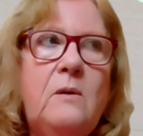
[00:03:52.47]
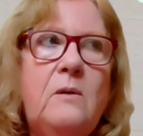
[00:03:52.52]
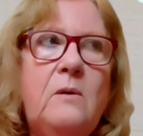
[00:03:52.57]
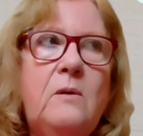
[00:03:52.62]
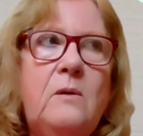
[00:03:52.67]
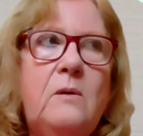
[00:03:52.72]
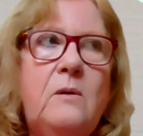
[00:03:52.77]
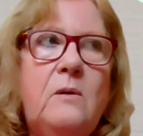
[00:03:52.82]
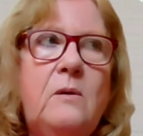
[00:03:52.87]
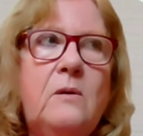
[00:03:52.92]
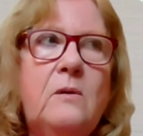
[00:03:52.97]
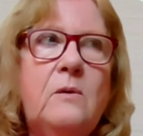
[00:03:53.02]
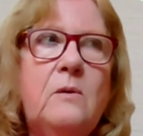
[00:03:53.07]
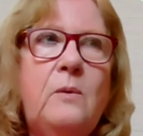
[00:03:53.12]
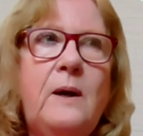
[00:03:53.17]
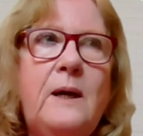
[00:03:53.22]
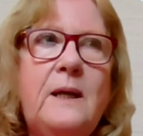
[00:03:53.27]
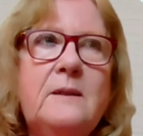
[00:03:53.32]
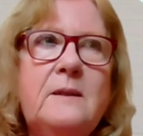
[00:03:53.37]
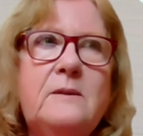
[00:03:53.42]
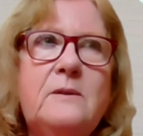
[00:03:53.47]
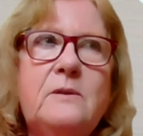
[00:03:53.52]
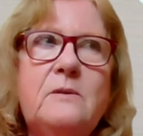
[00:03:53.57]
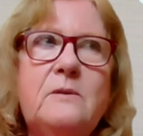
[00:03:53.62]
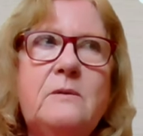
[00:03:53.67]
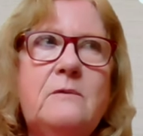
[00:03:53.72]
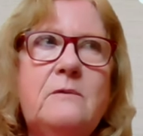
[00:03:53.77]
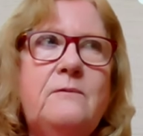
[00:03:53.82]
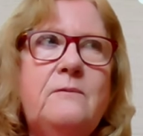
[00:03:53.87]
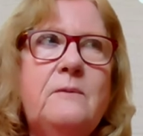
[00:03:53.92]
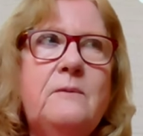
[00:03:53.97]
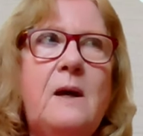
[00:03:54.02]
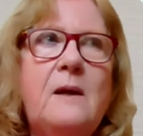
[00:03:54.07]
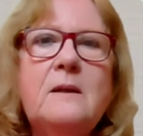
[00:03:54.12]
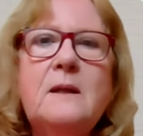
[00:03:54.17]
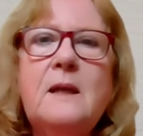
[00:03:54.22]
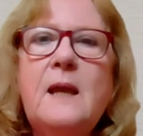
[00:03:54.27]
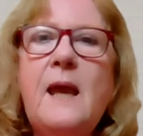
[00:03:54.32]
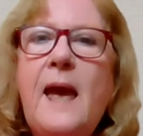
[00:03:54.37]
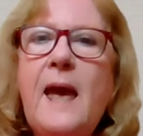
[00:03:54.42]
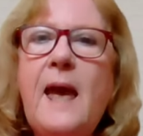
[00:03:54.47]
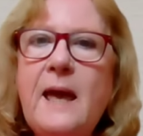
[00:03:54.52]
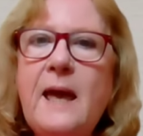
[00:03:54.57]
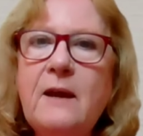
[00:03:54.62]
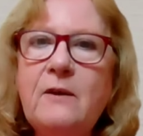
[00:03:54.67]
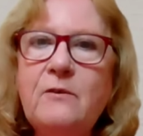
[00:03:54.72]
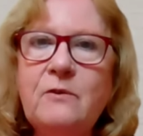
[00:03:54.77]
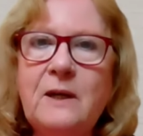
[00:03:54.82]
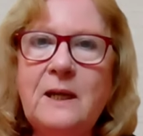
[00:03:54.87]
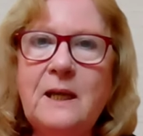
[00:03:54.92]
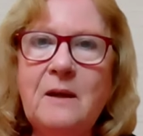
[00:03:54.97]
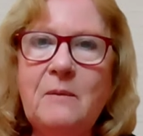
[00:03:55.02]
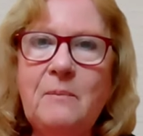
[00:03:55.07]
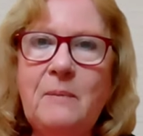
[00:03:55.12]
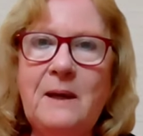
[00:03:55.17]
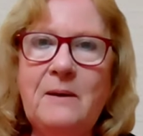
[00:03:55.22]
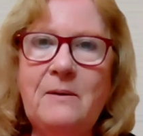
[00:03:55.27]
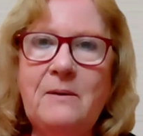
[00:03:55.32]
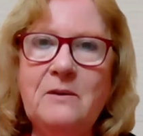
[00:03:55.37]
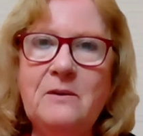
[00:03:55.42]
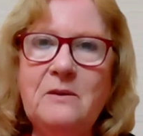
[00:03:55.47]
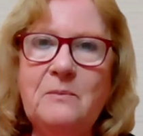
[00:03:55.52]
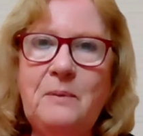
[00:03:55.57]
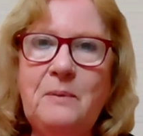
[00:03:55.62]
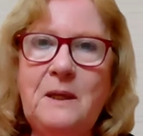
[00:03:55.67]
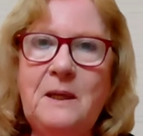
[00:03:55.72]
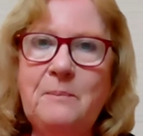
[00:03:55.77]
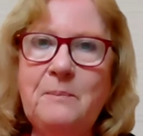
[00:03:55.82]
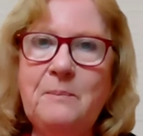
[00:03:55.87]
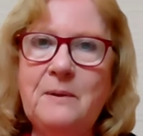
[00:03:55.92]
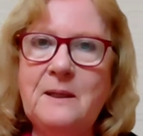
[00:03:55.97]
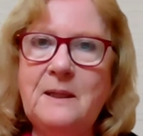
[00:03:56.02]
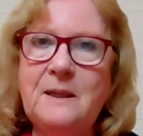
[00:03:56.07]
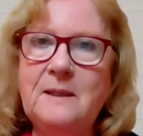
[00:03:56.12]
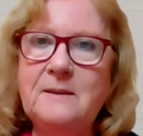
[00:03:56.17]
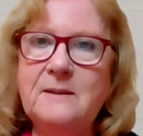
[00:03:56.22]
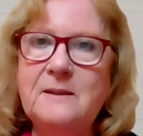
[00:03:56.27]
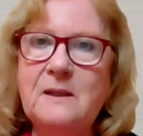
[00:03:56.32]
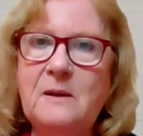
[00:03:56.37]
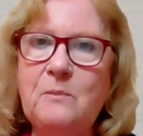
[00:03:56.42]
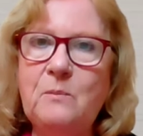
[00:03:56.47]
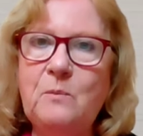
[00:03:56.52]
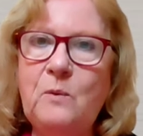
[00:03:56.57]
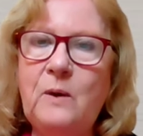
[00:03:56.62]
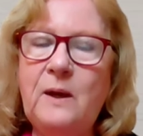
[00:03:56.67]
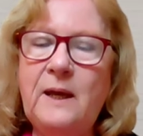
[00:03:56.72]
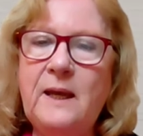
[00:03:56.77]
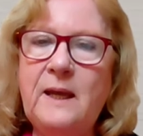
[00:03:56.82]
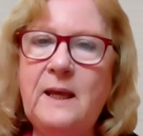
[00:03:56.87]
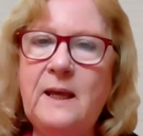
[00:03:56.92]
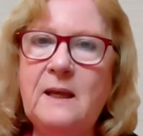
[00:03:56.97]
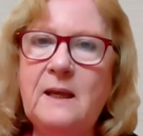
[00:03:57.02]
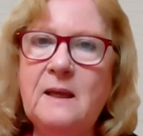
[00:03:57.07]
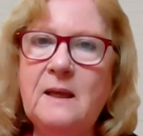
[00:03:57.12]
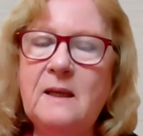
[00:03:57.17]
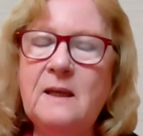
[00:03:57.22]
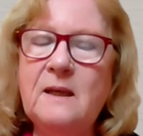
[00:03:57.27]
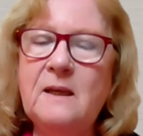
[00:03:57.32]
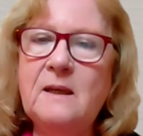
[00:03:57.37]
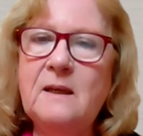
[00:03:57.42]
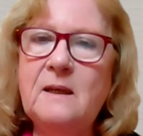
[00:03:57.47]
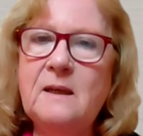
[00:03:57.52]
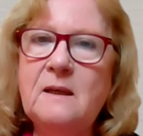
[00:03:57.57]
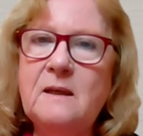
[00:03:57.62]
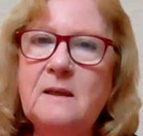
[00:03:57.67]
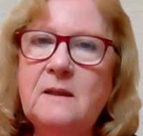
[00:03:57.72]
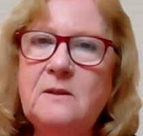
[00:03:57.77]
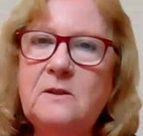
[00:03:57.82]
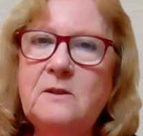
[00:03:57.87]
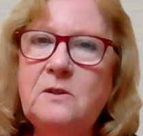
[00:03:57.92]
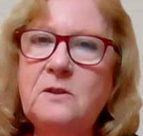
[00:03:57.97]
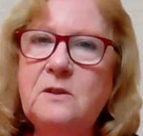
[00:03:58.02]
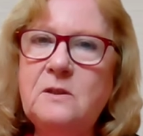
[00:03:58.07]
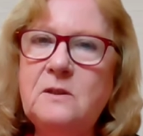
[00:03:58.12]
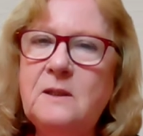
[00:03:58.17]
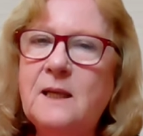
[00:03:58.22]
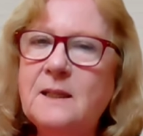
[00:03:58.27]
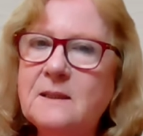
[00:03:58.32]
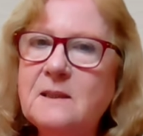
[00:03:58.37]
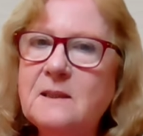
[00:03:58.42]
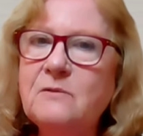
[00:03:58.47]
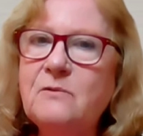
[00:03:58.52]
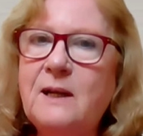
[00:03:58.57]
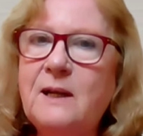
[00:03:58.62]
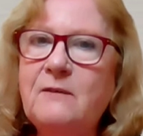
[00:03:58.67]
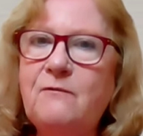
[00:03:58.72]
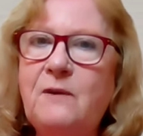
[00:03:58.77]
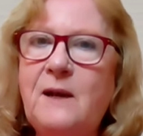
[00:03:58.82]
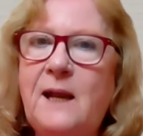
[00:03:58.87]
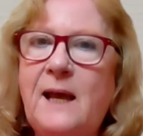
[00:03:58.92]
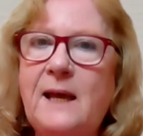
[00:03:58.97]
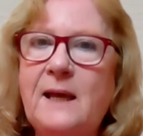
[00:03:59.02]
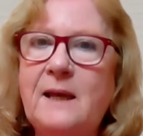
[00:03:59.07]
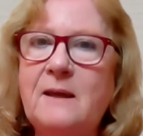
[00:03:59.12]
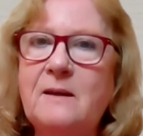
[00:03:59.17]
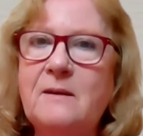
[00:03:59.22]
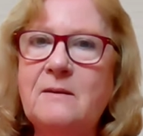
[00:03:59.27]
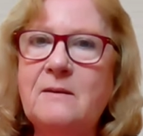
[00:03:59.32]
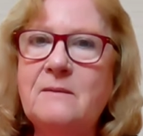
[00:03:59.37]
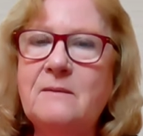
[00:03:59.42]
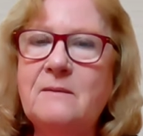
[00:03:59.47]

or, or quite sort of uncaring about other people in some way, that's a red flag,